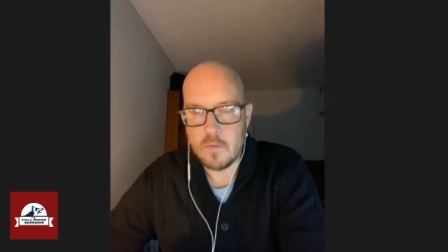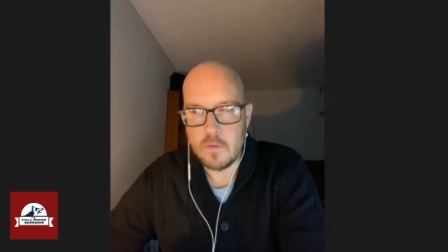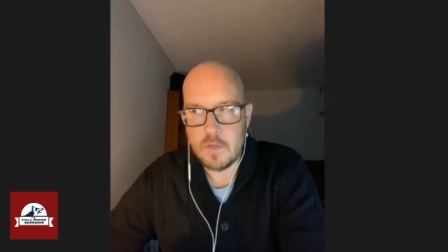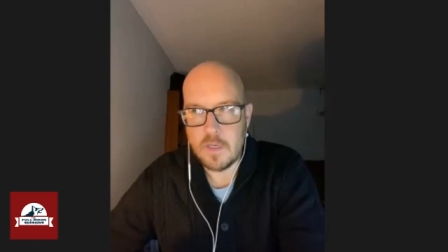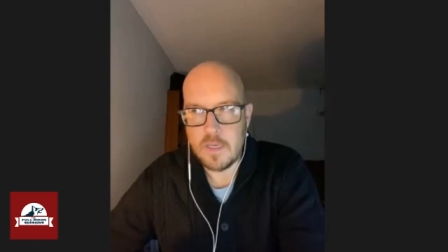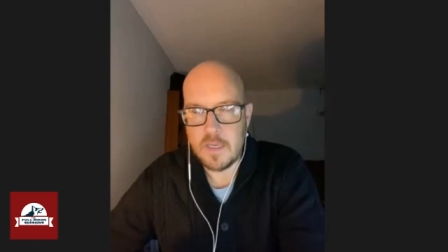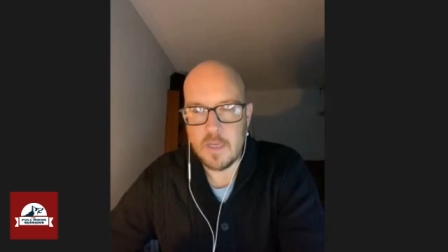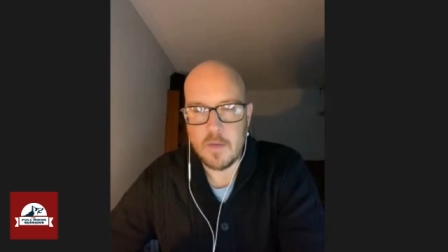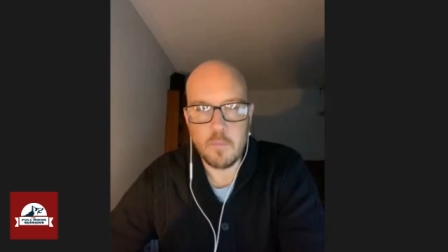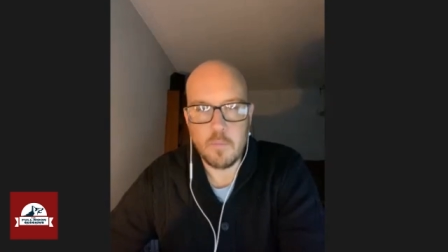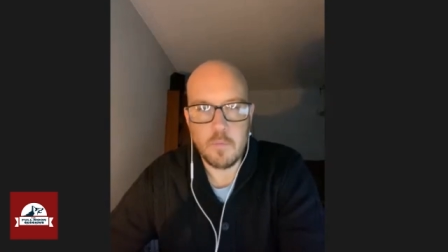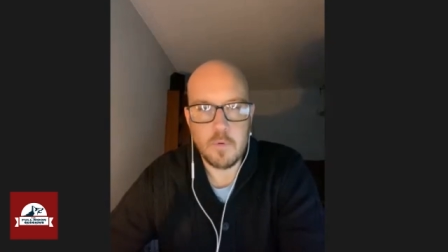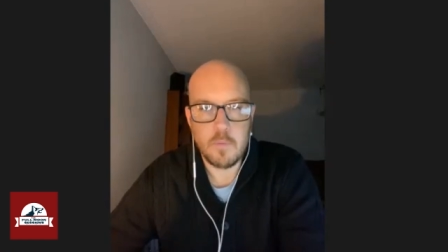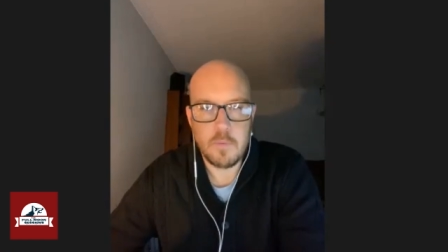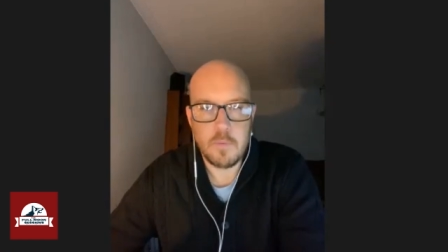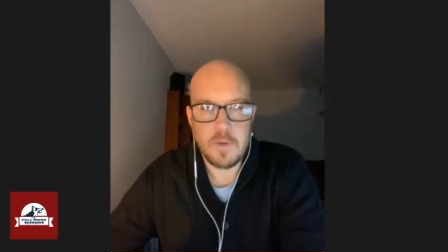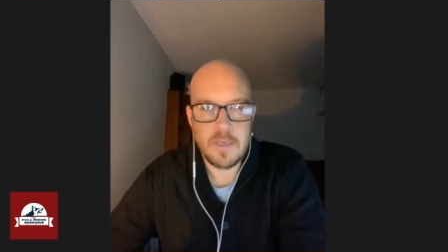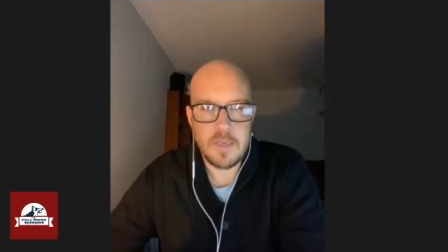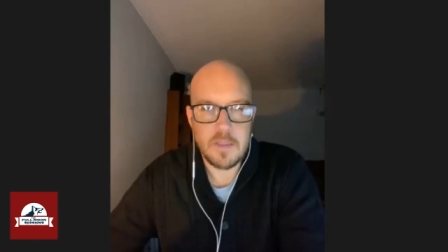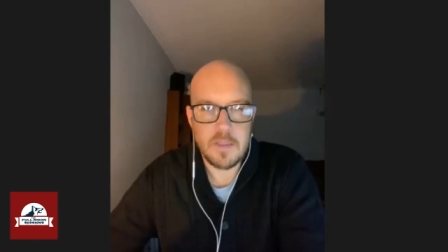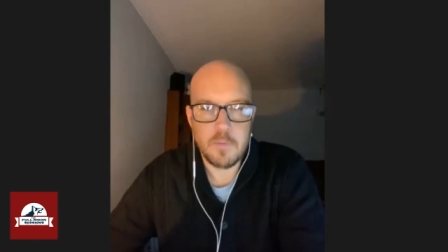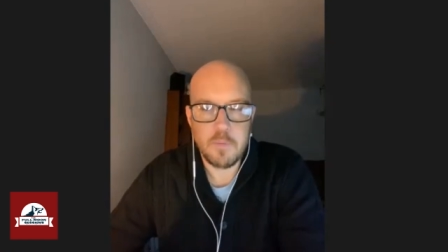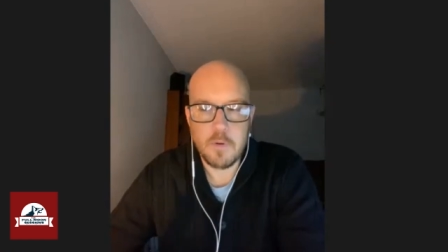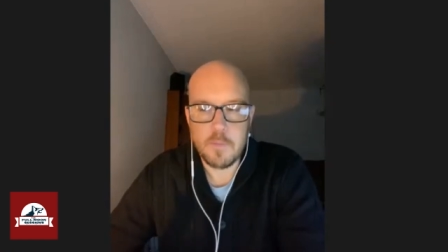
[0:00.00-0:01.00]
You know,
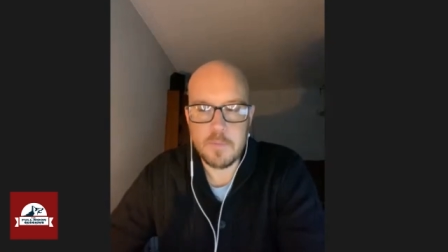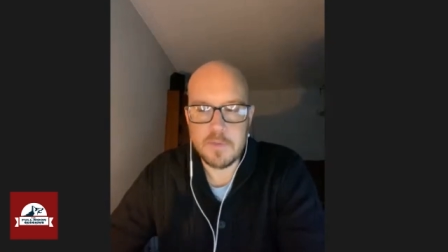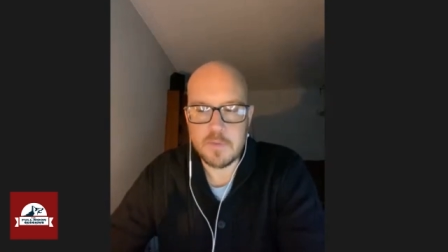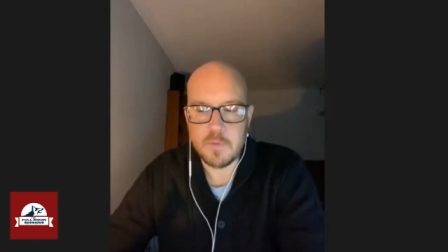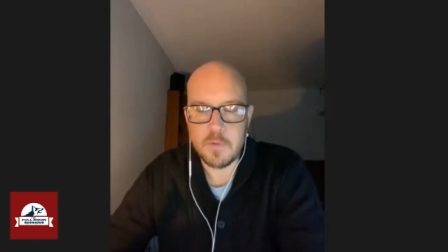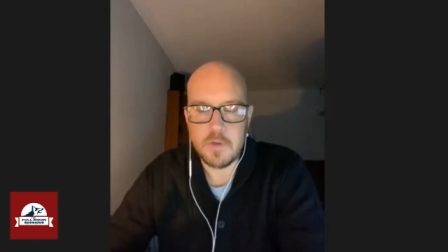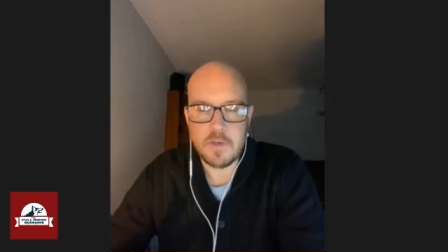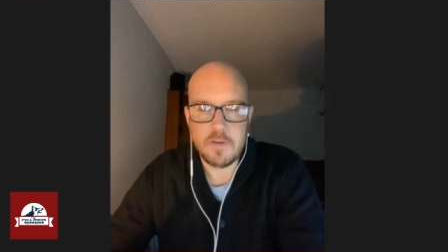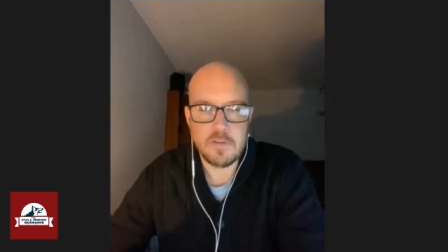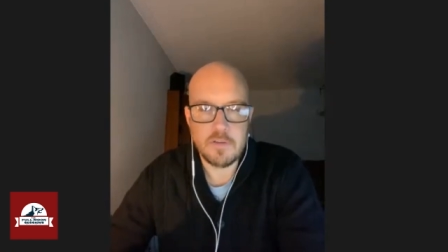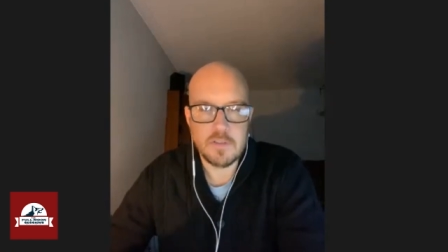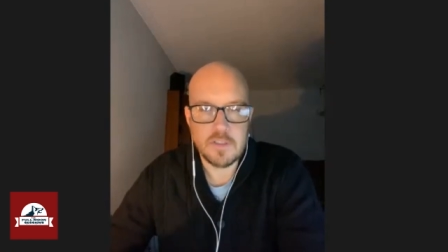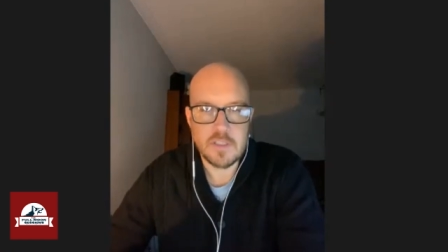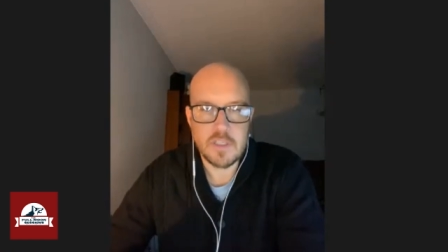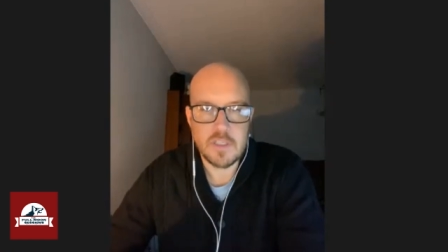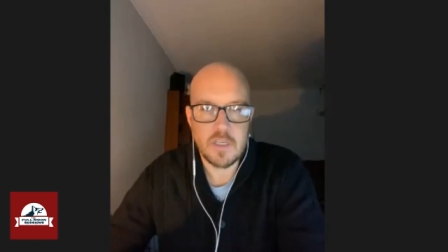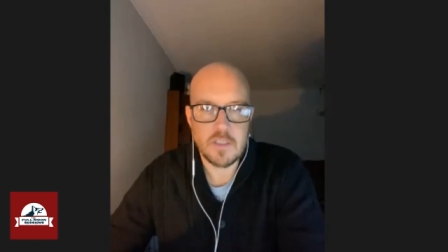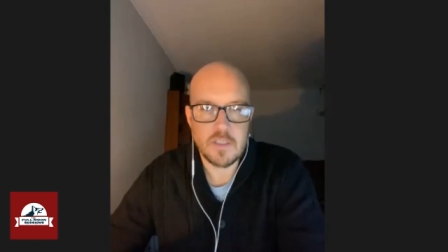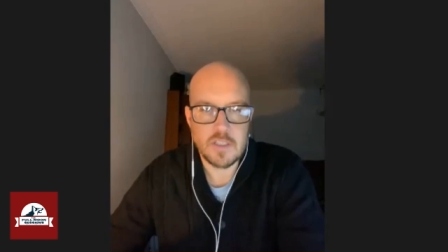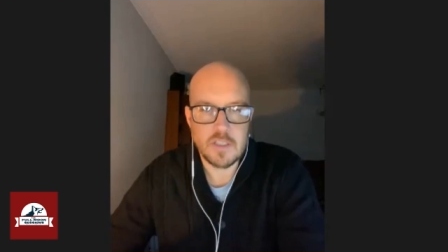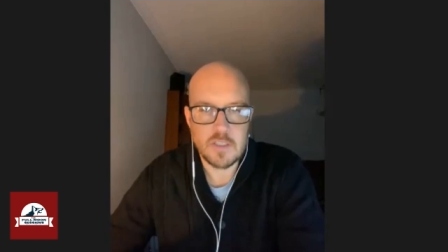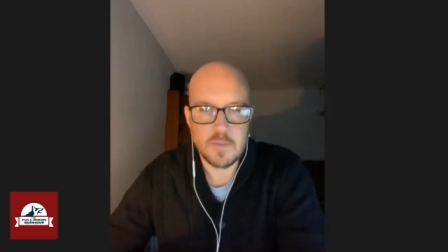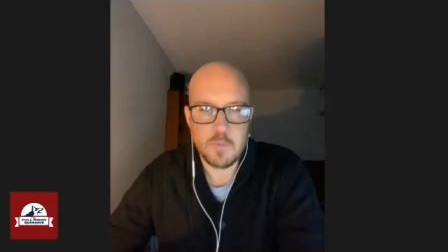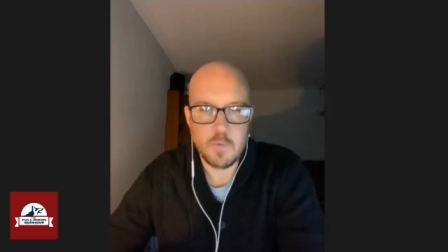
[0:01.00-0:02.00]
when the problem is when you're in
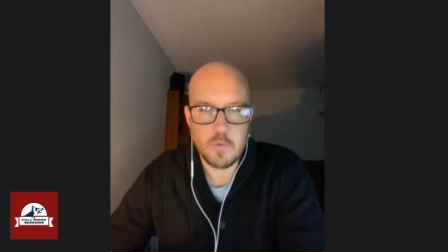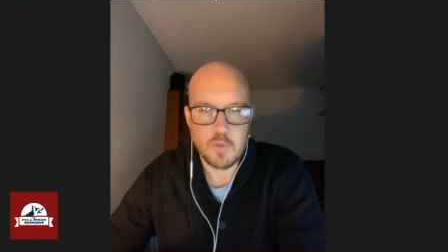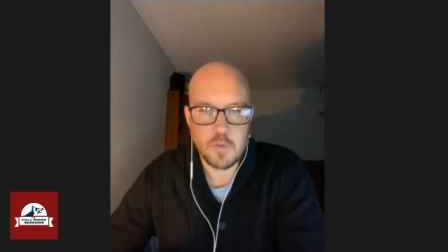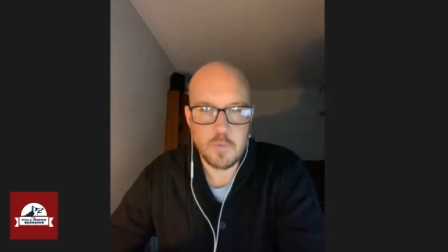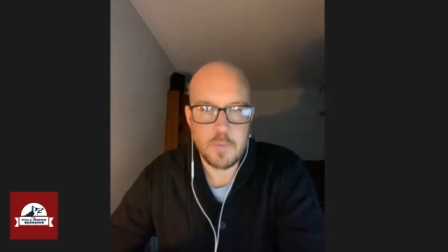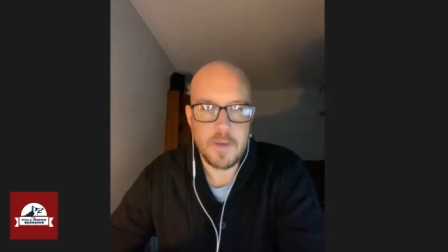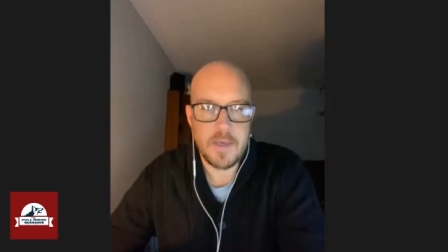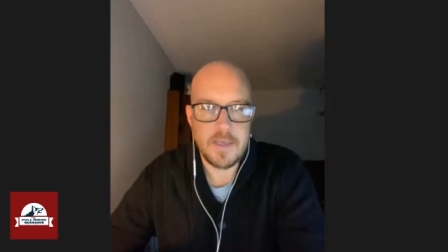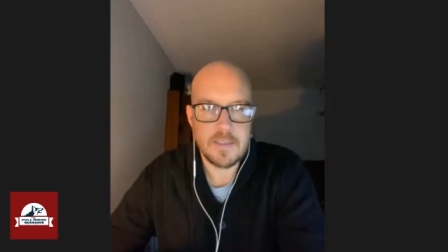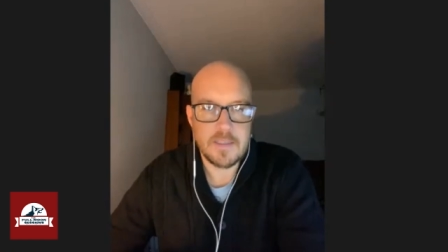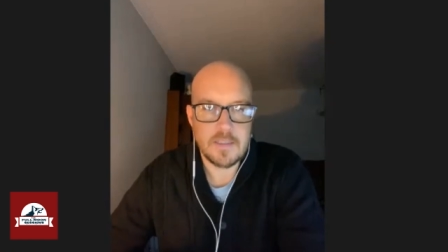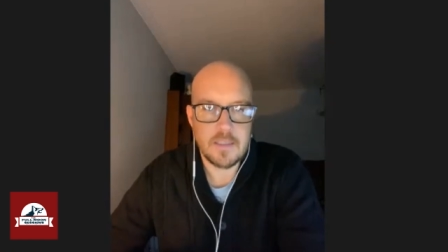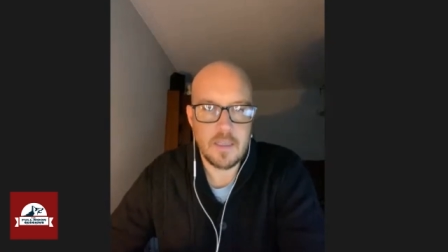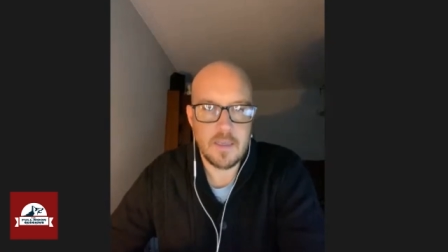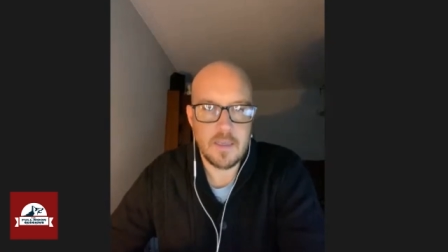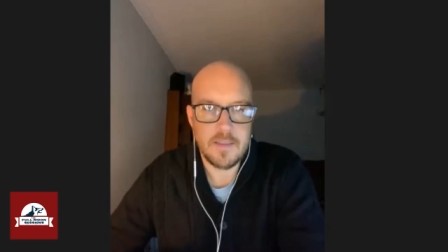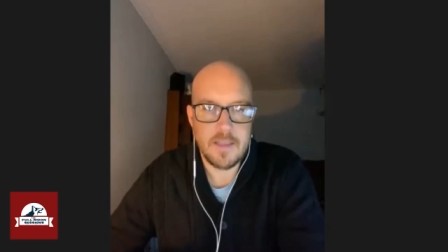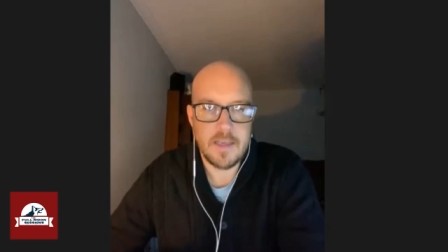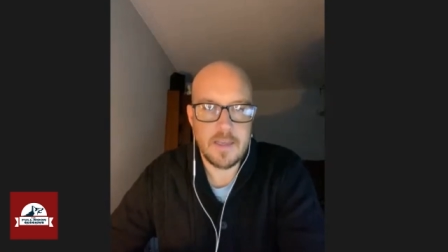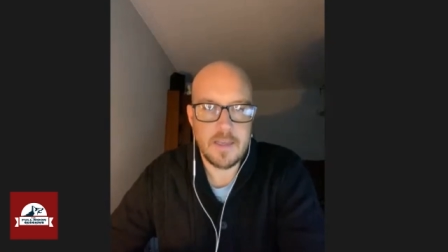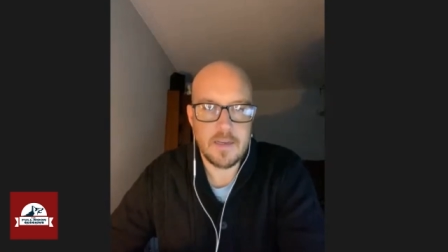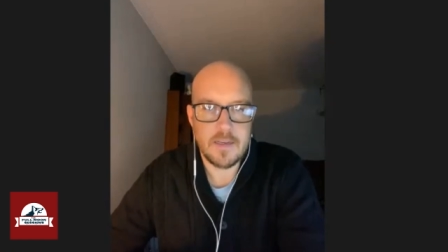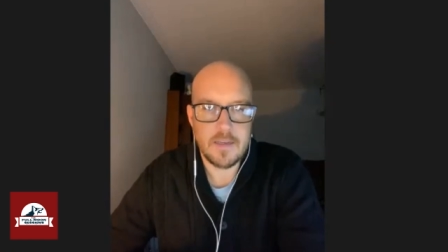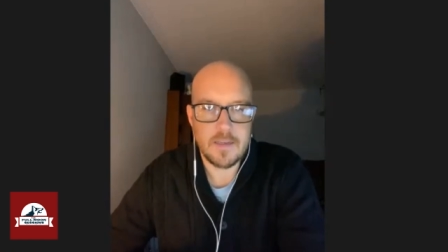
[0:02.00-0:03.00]
such a small space like
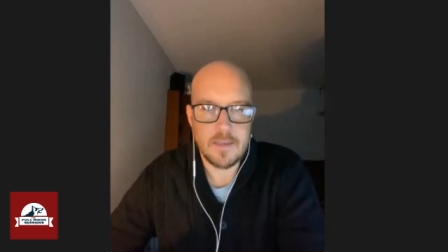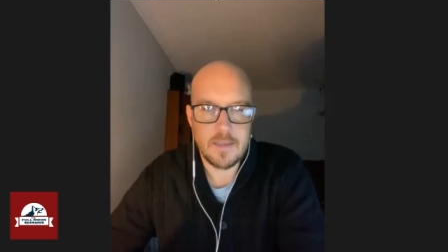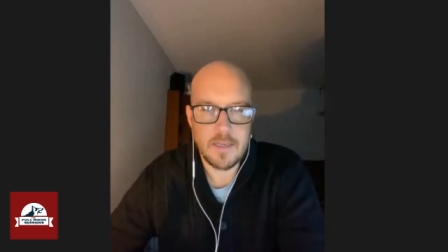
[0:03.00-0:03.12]
that.